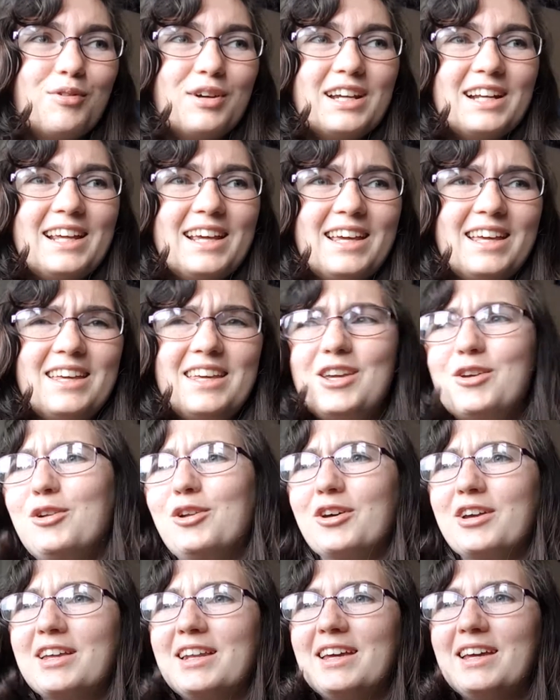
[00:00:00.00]
really, you
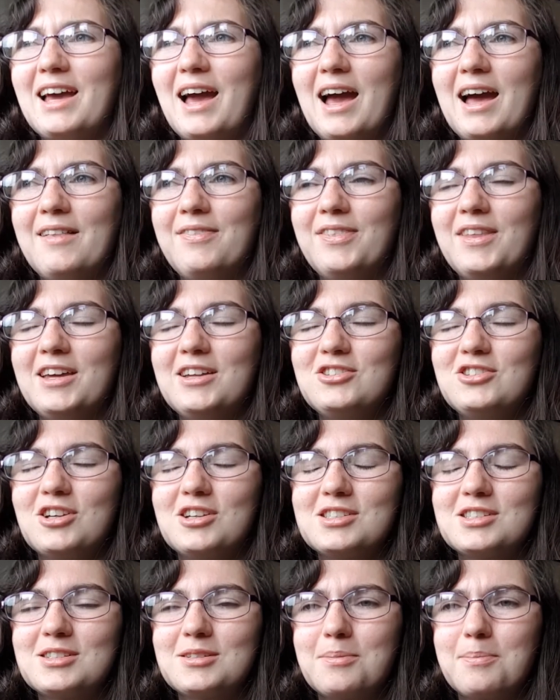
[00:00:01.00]
look at it and they're
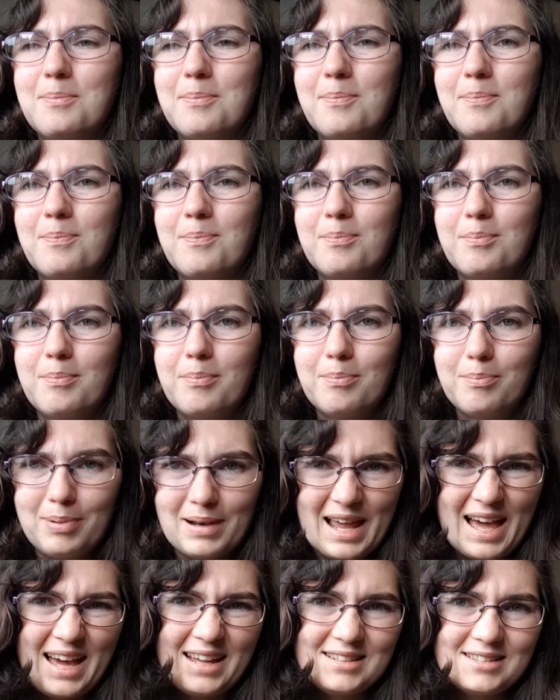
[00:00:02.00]
just
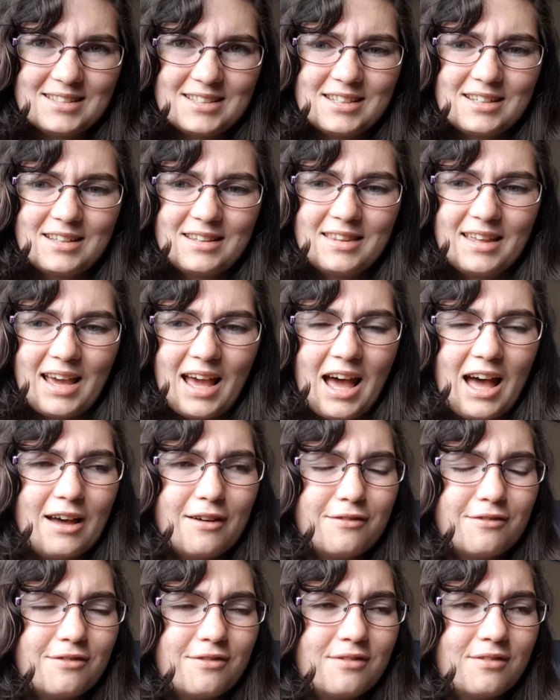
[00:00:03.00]
bland. They
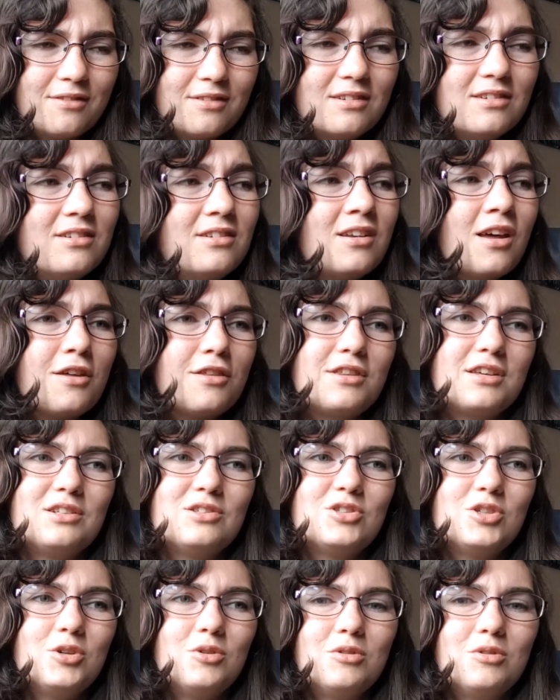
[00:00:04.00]
have nothing
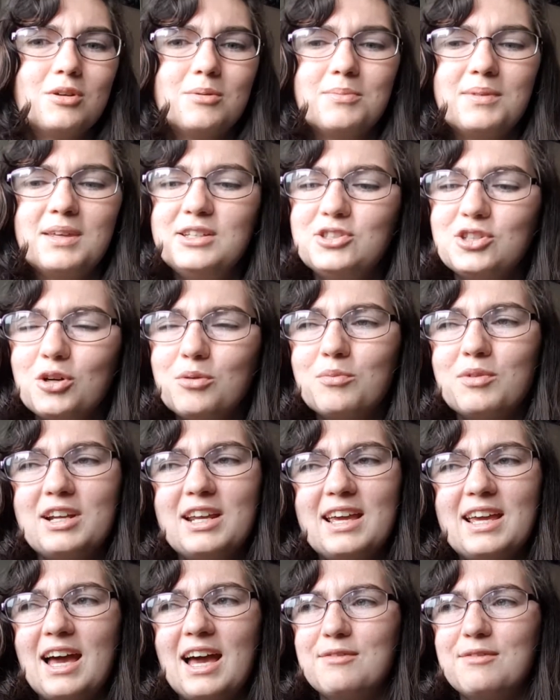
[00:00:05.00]
to them. They don't
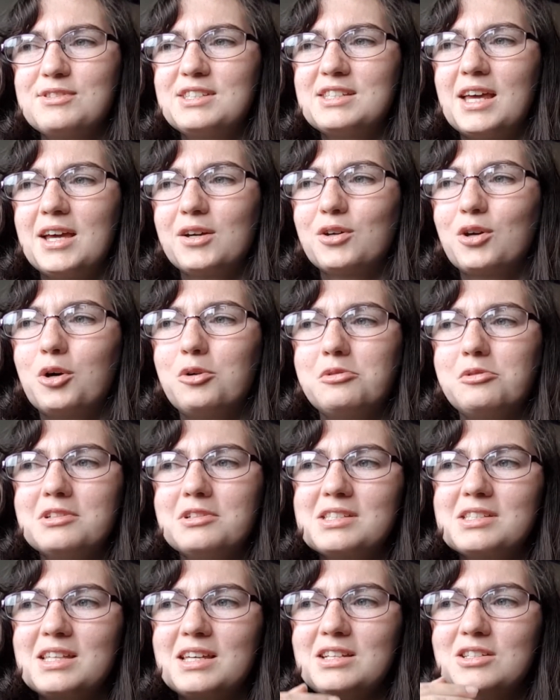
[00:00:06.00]
really have set
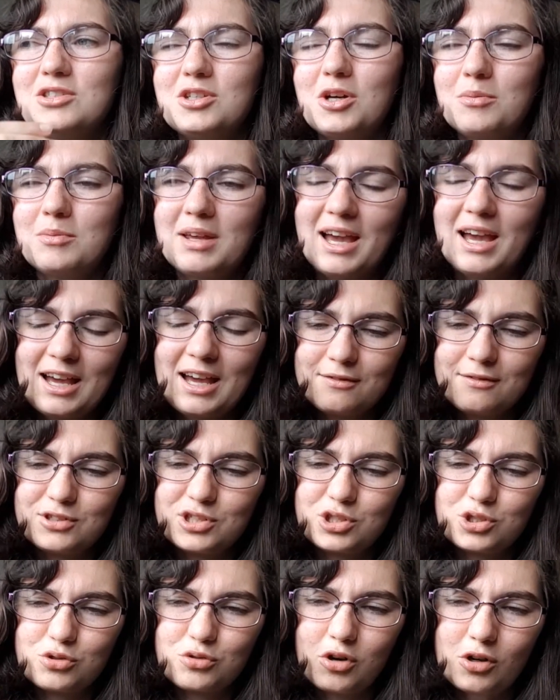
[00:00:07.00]
goals. They don't have
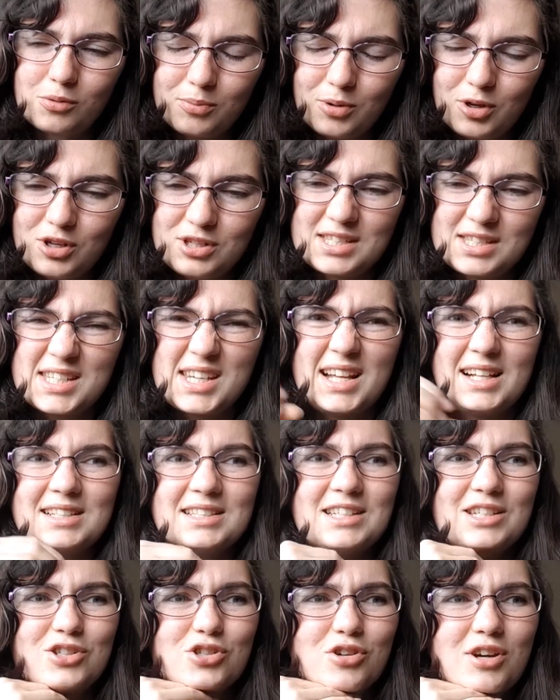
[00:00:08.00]
strong
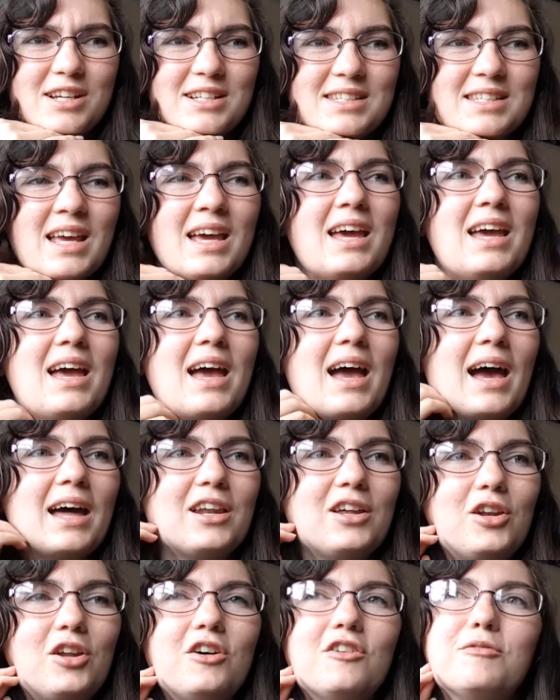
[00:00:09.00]
personality traits, and a
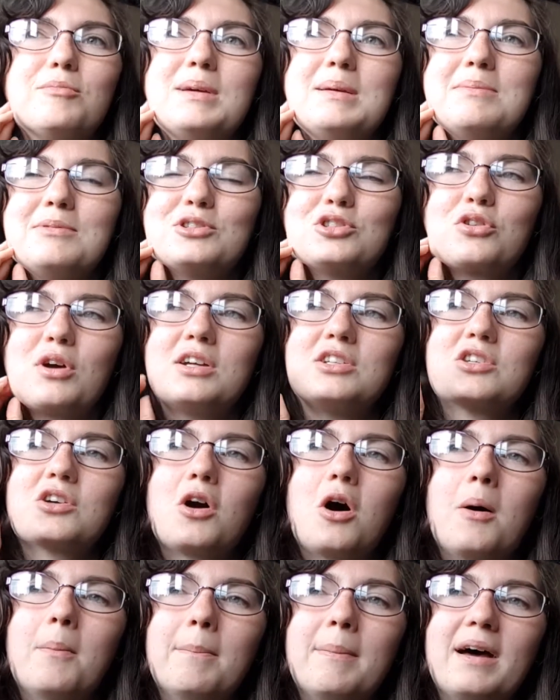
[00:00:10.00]
lot of people try to
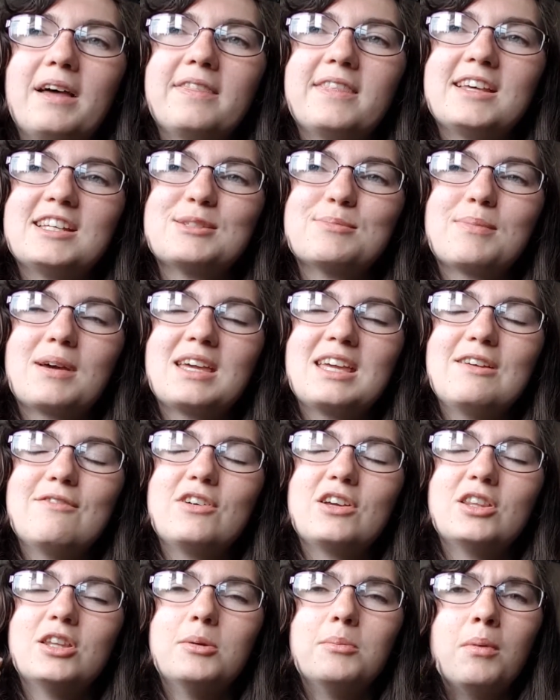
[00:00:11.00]
combat this by giving
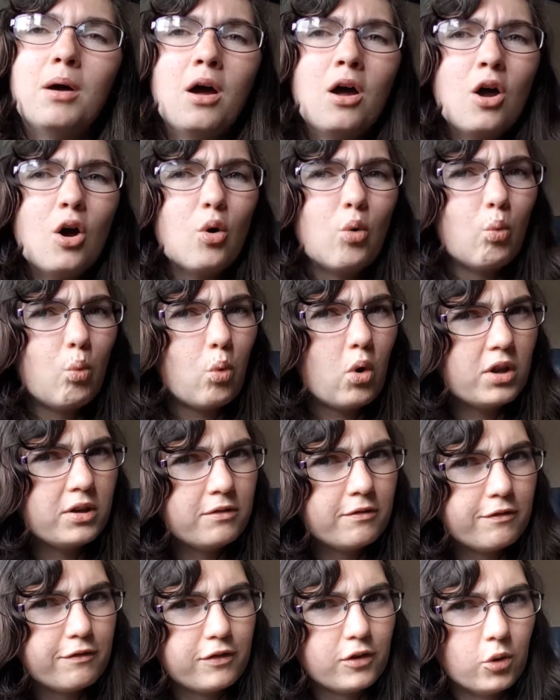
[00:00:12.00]
them one
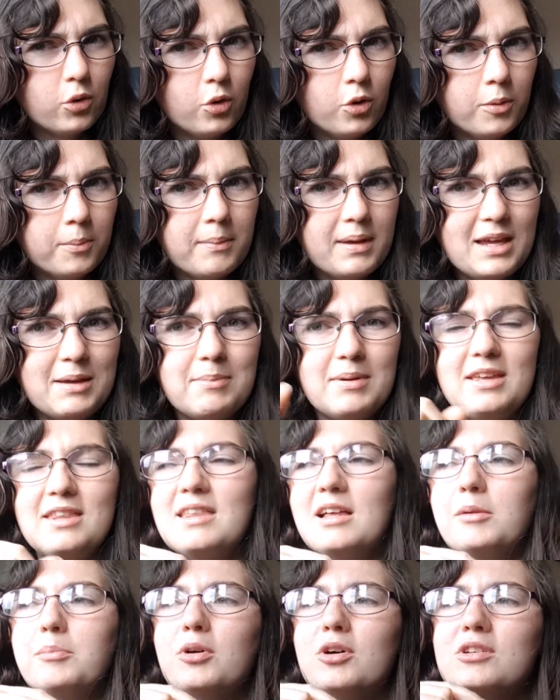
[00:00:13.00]
flaw. Maybe
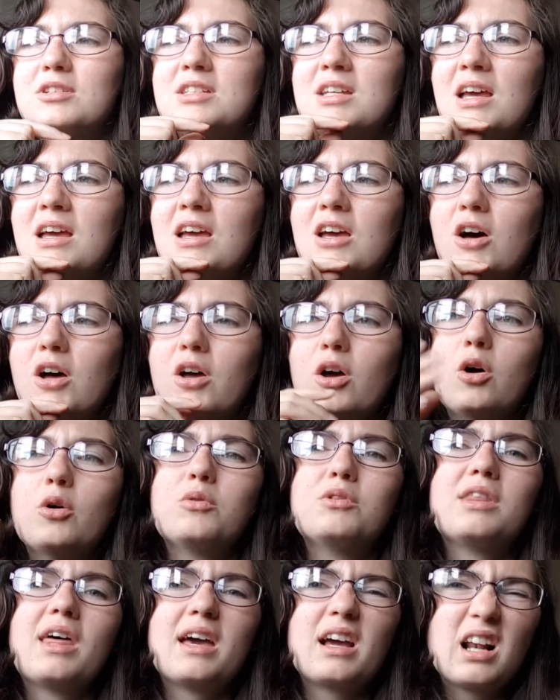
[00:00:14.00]
they'll put like, oh,
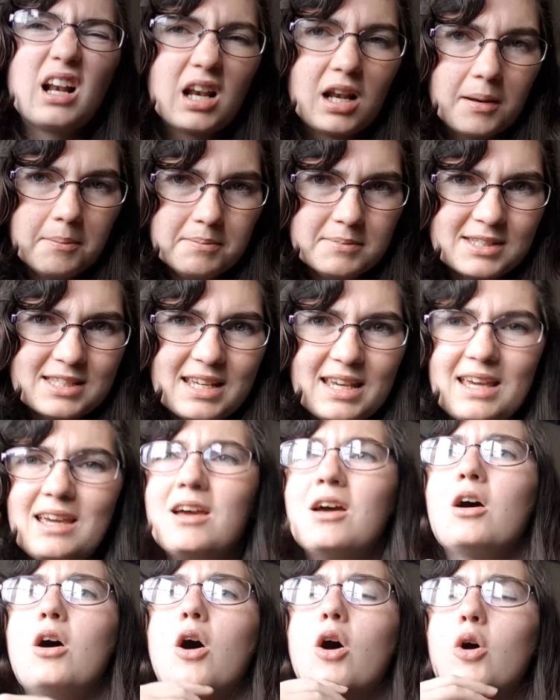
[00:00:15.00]
they're clumsy,
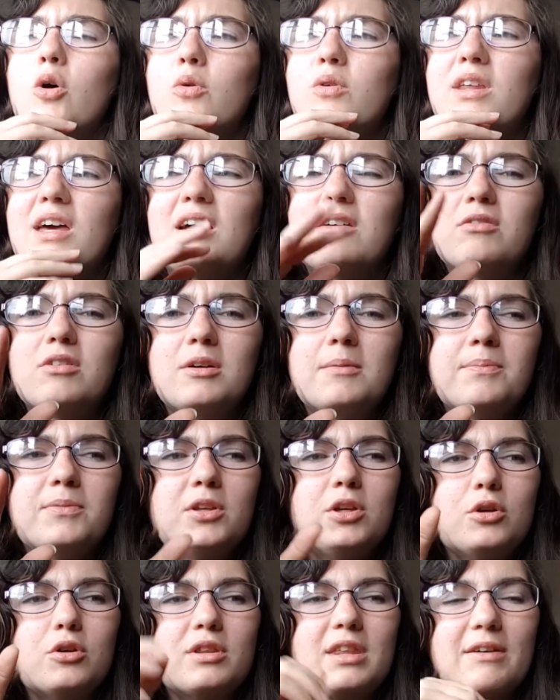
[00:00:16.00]
oh, they're you
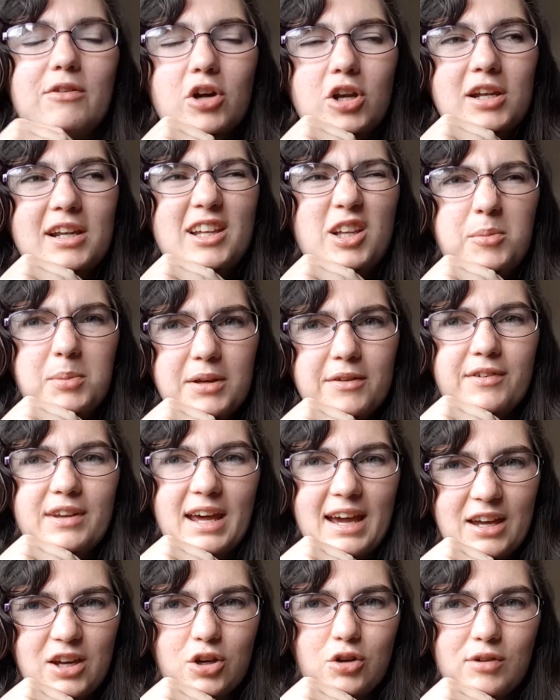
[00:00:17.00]
know, they've got a little bit of an
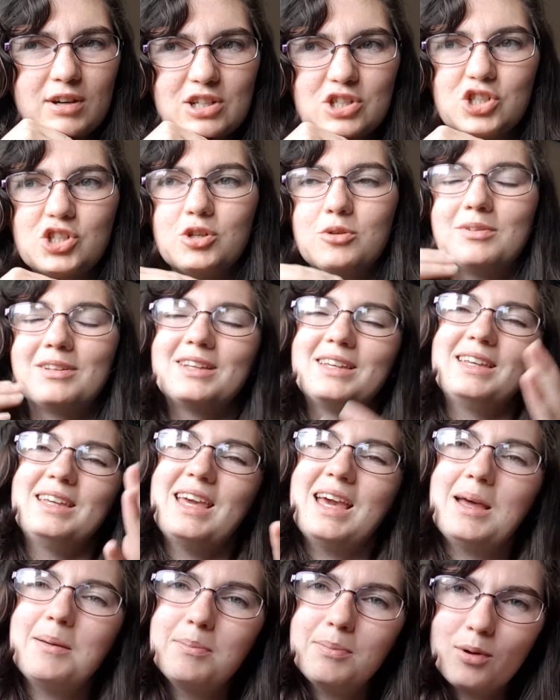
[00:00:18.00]
anger issue. Like,
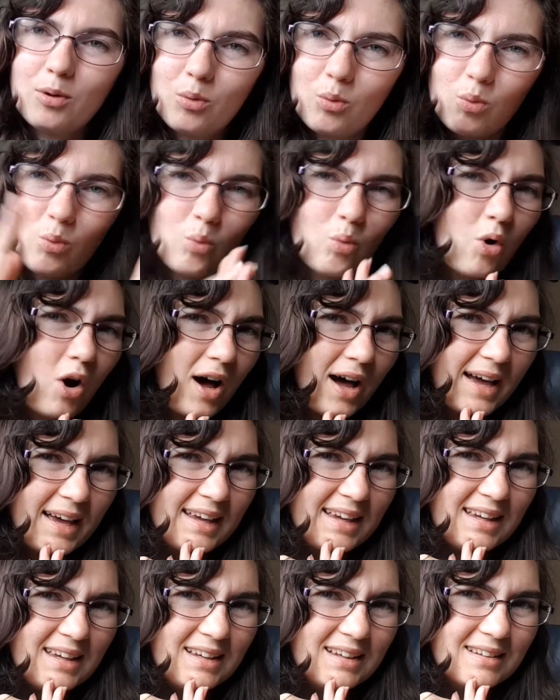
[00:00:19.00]
yeah, but
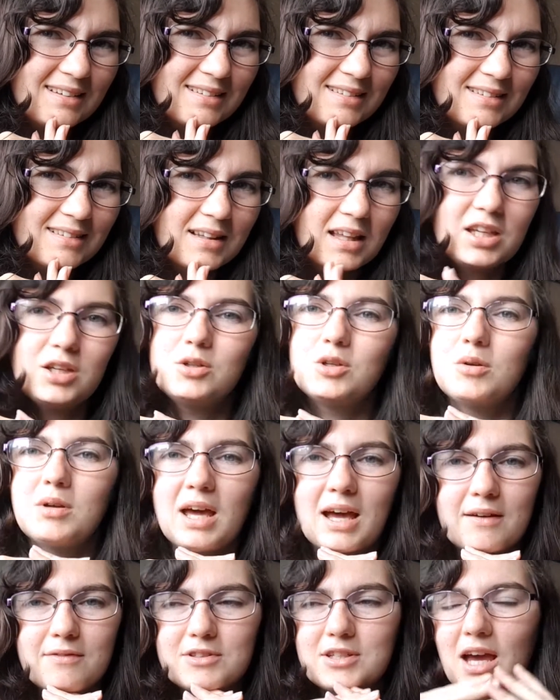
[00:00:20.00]
why? Like, you don't
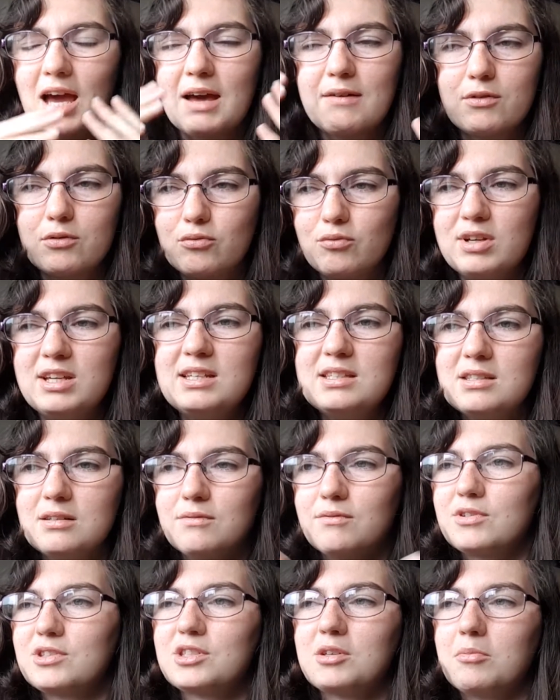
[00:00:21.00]
have to have a reason
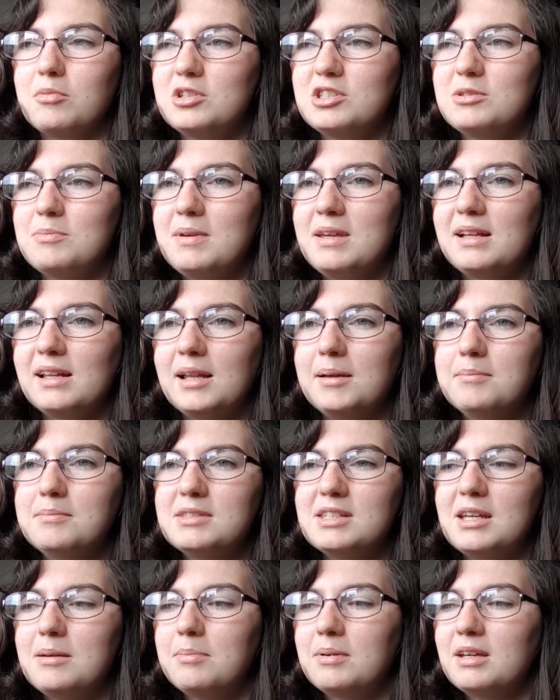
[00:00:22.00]
for someone to be
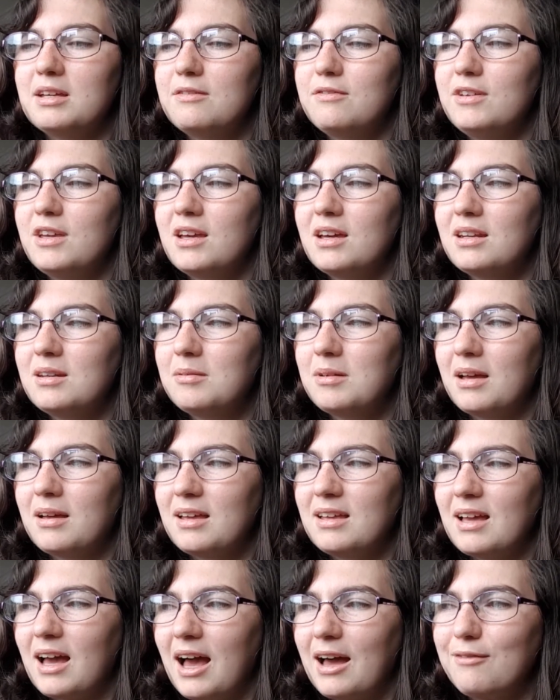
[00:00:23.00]
clumsy, but if you're gonna
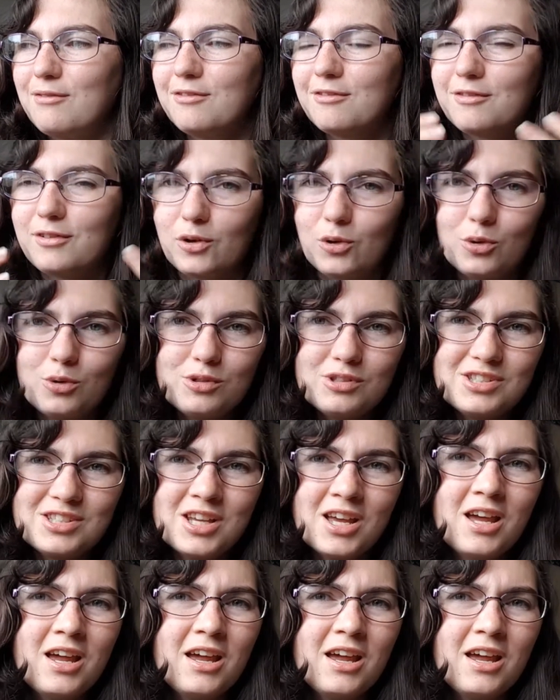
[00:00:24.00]
have flaws,